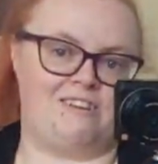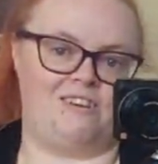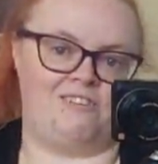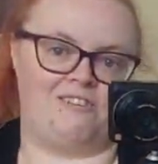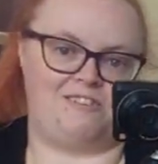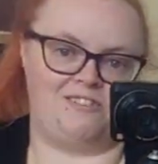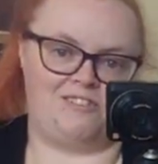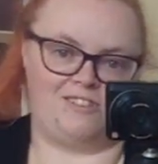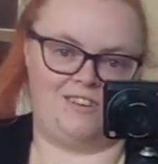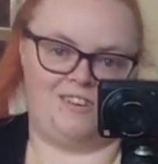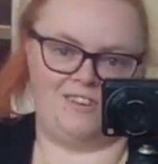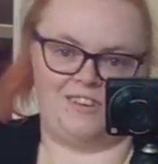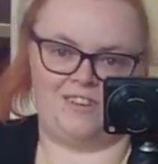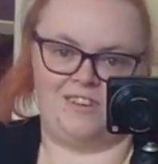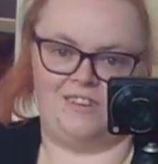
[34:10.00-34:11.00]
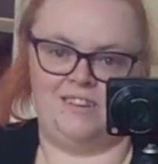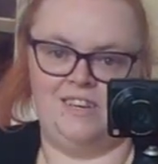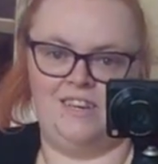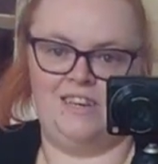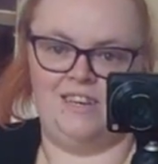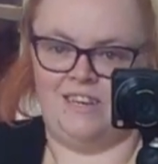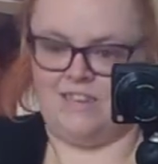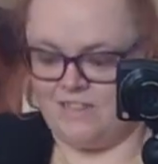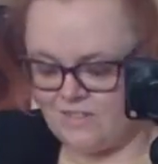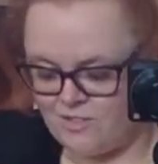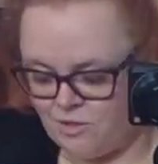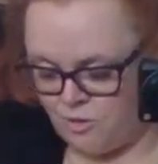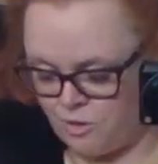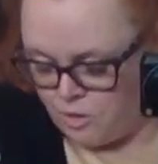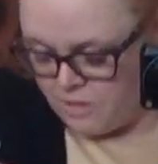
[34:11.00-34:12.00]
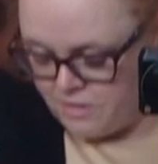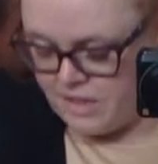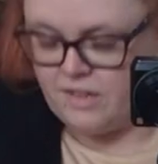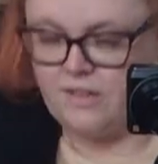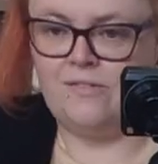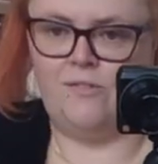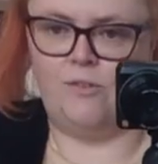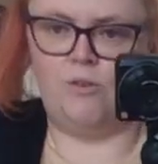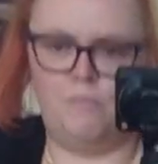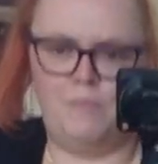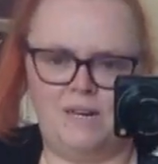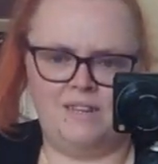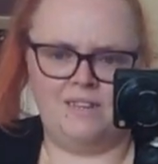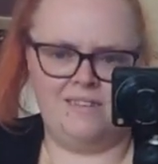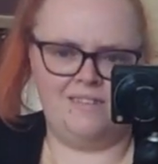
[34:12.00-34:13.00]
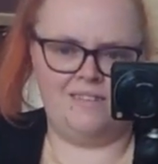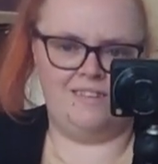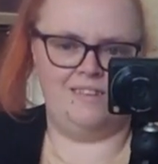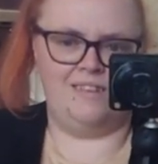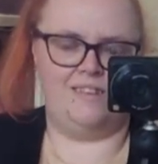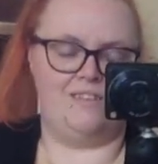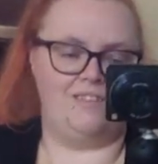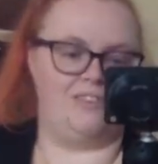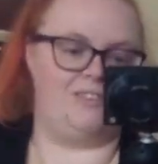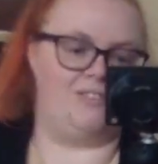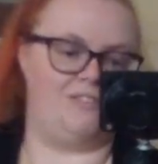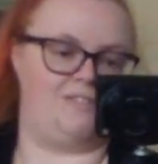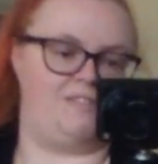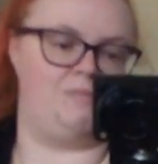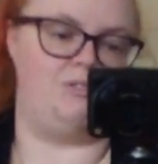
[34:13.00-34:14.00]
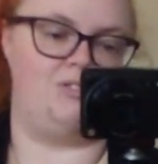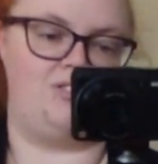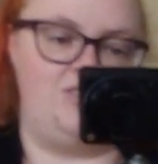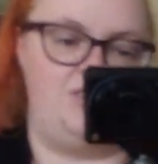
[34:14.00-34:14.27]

cardigan. It's got, I think it's 4 buttons. So if you wanted to